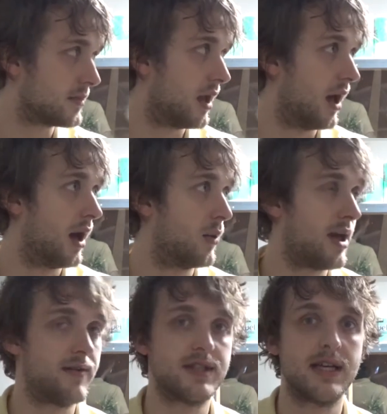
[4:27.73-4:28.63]
Uh, we
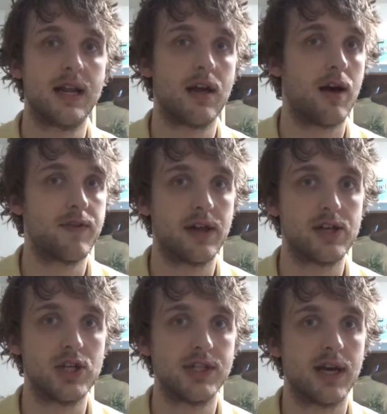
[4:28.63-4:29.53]
haven't seen any
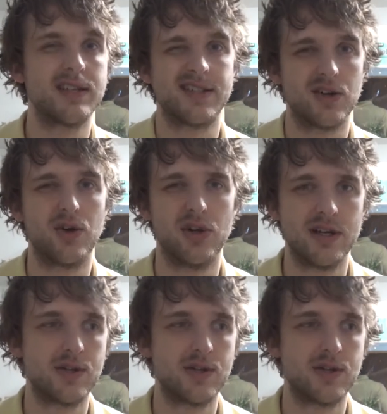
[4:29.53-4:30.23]
ovulations yet, it's still early,